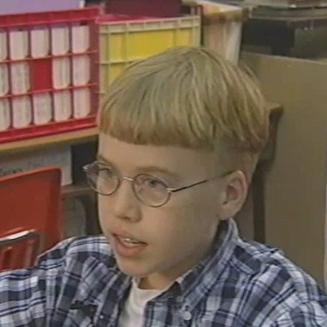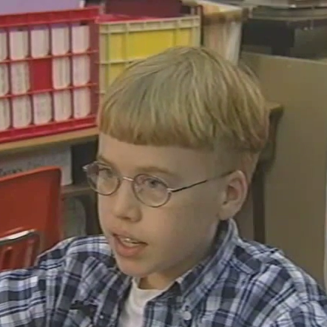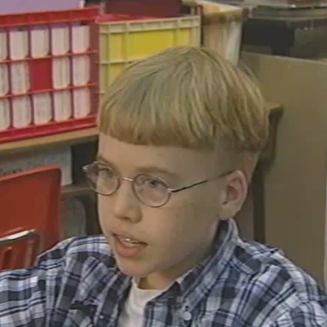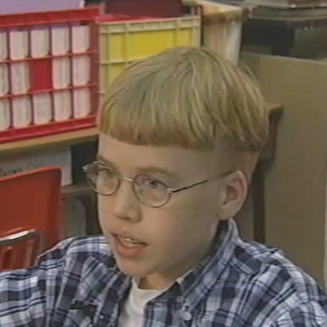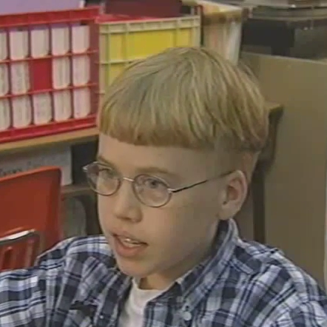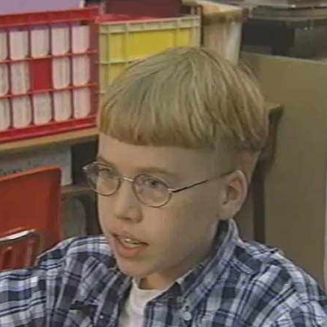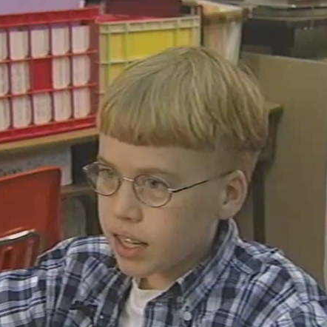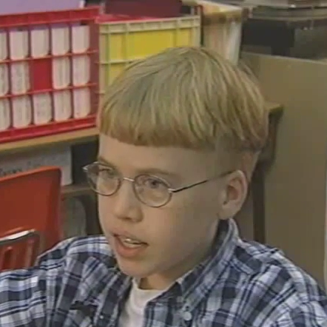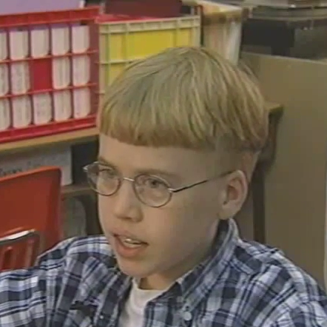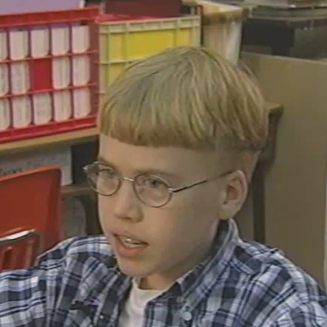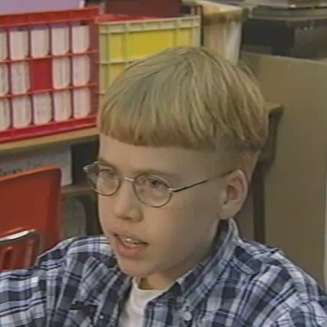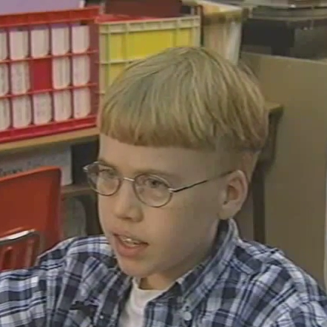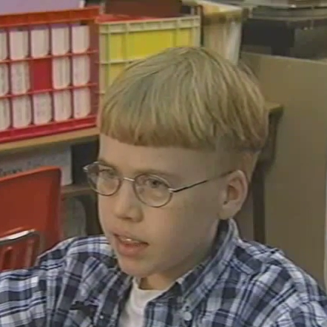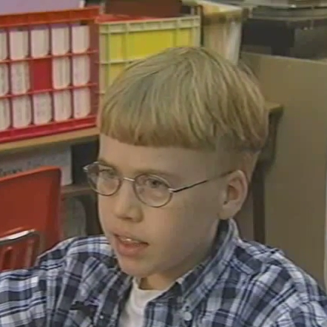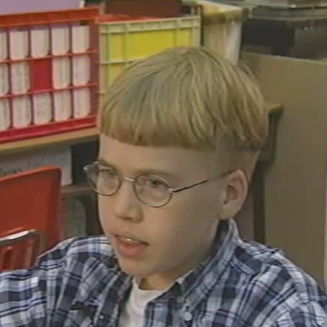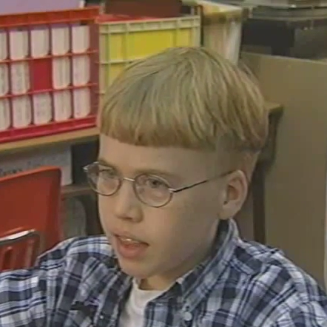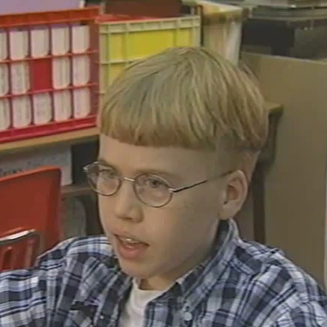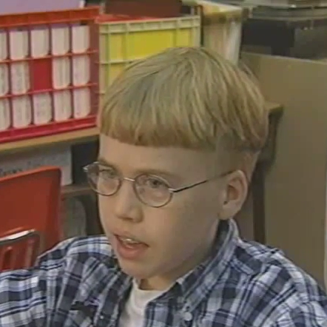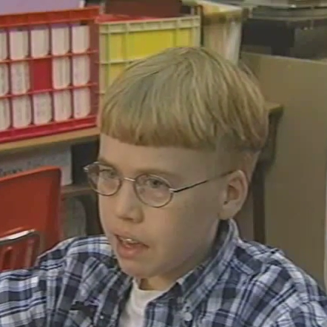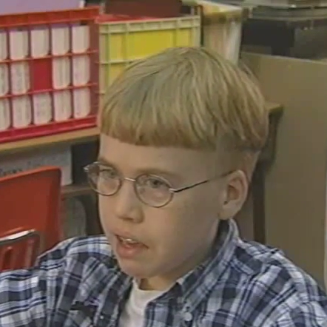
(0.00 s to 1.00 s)

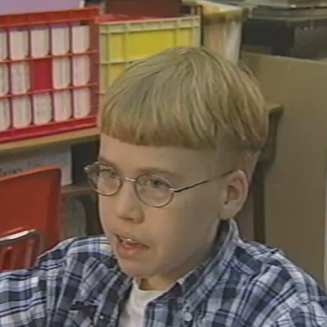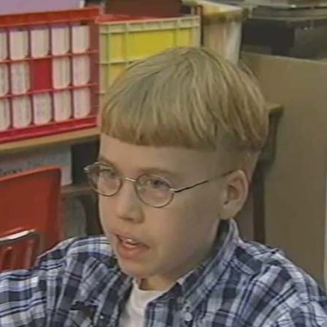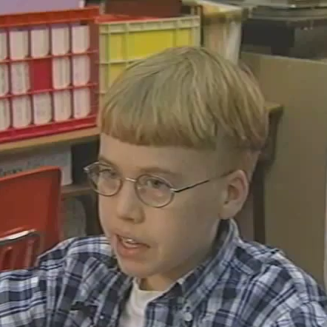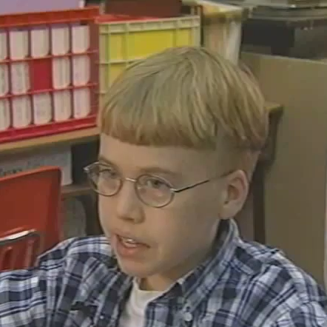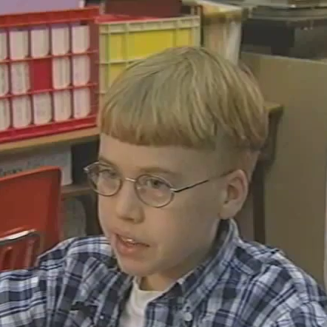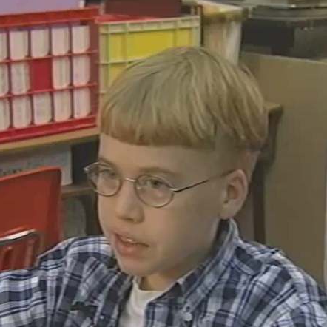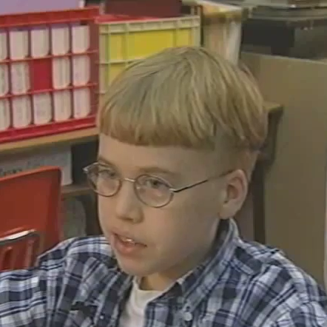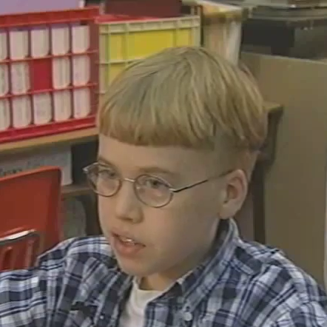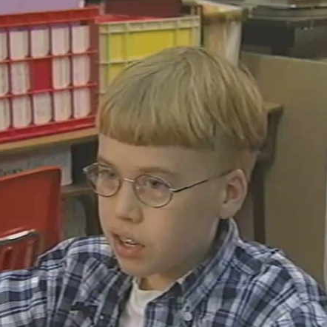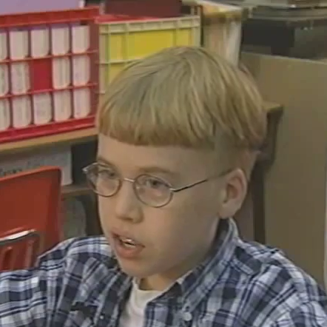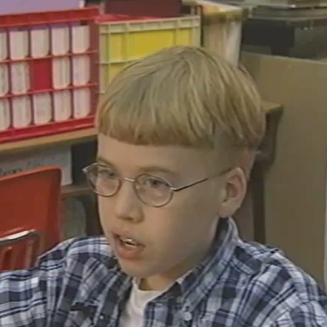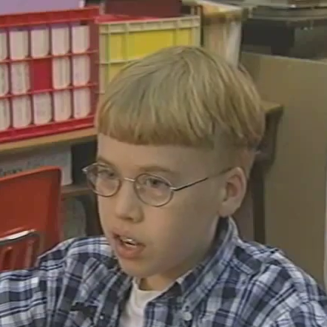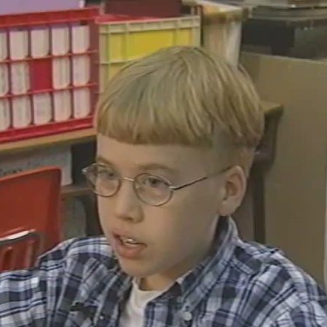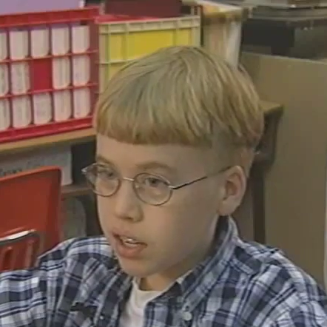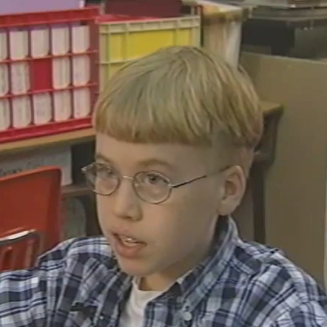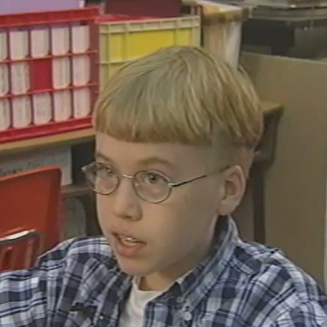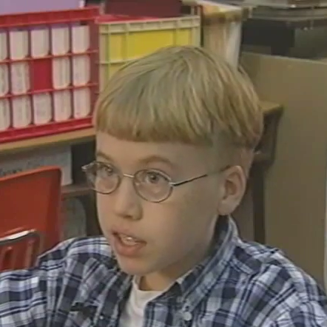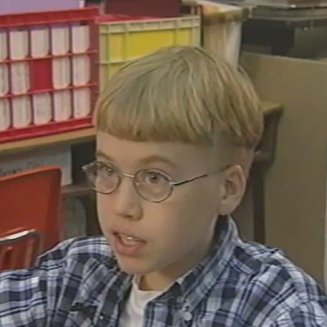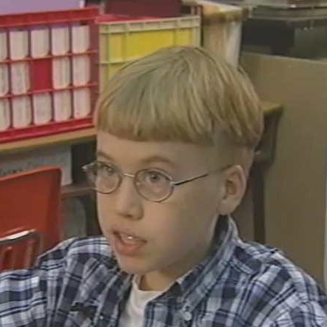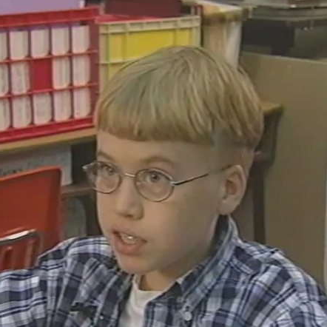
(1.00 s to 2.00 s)
and a
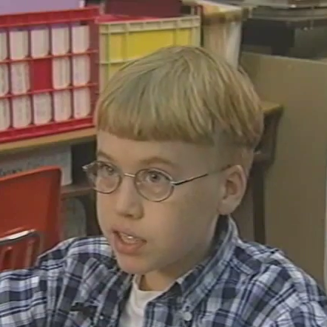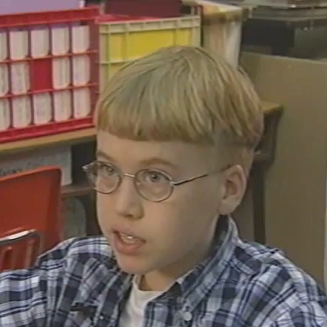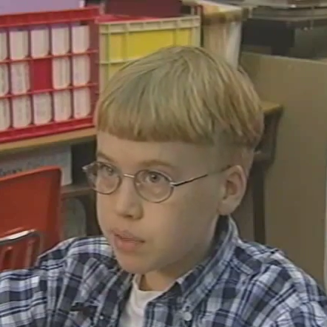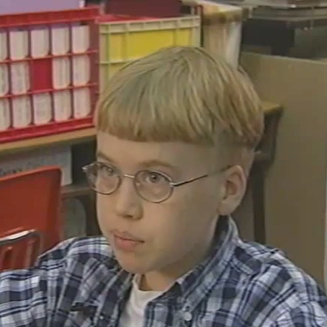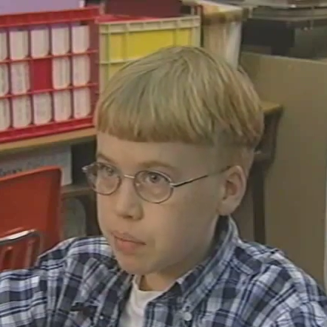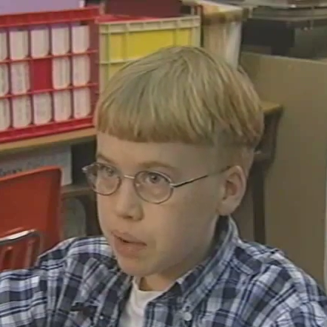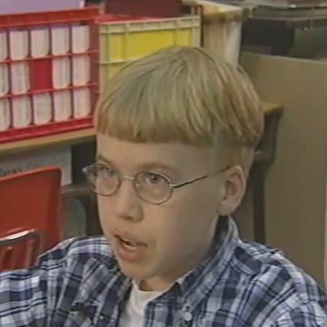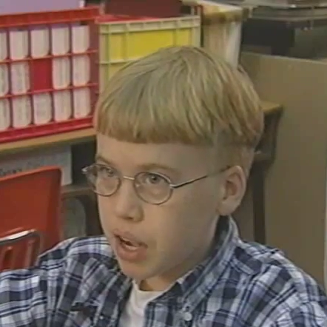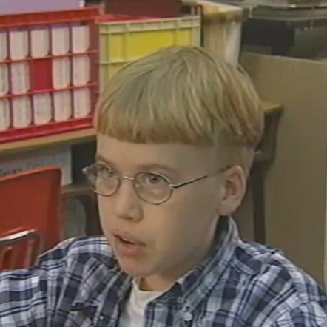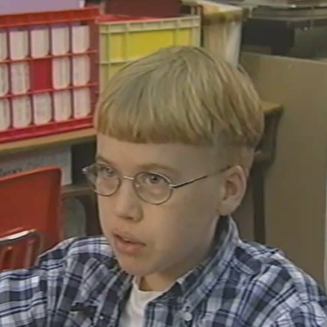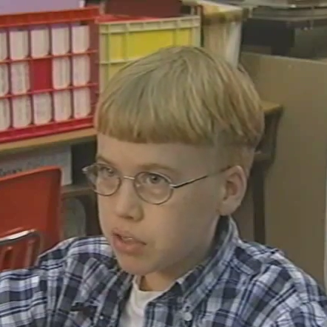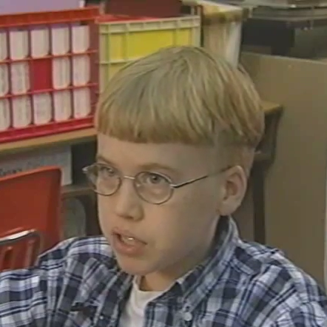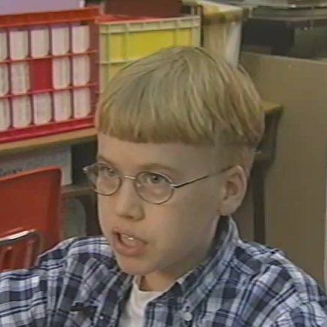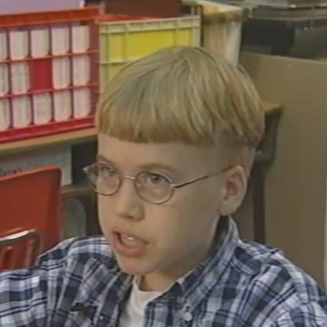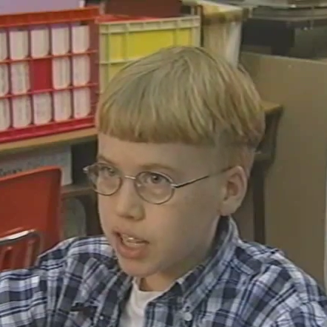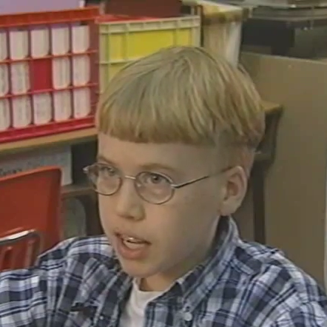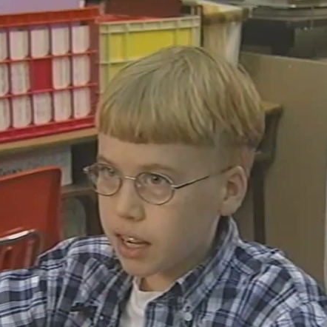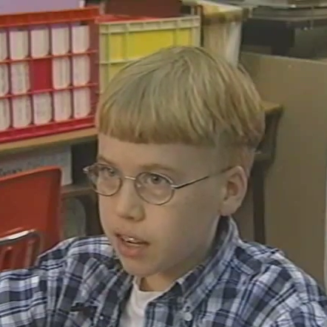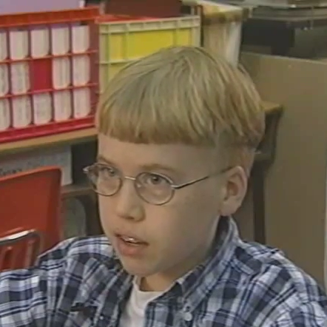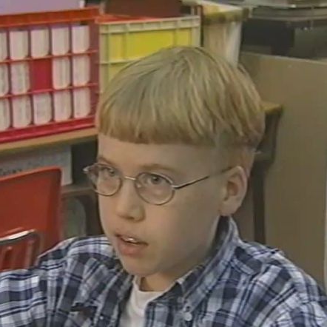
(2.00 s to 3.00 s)
talking spell
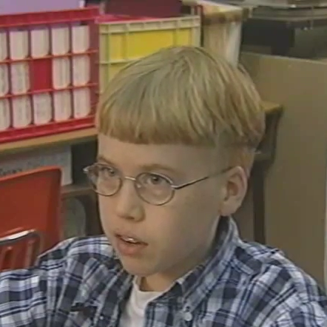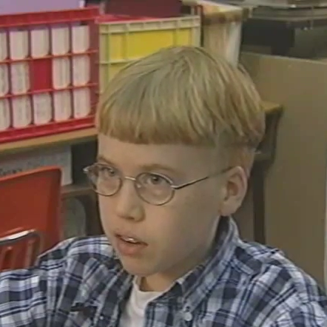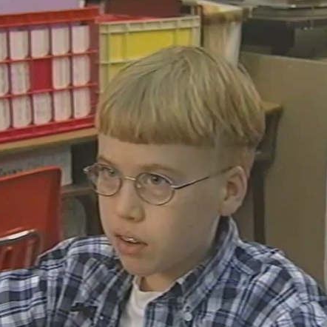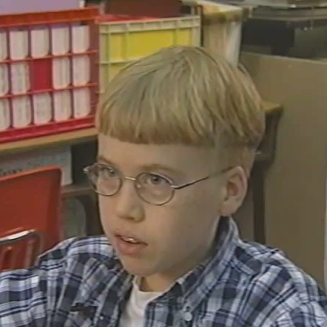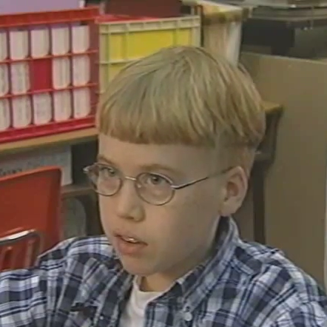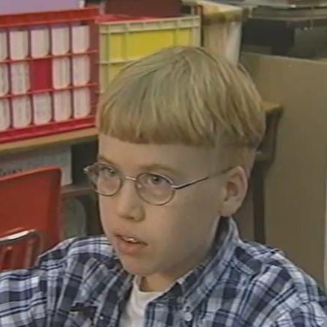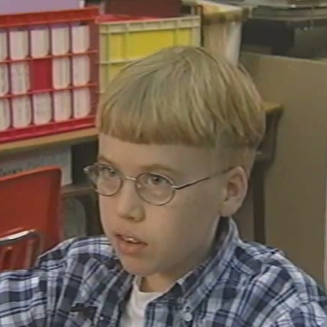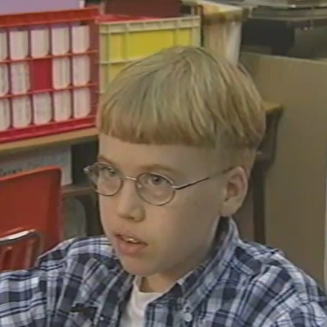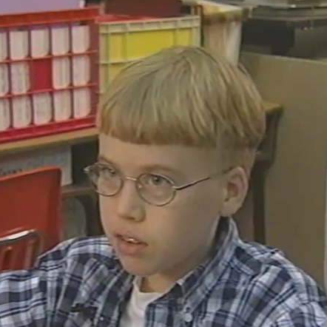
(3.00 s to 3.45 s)
checker.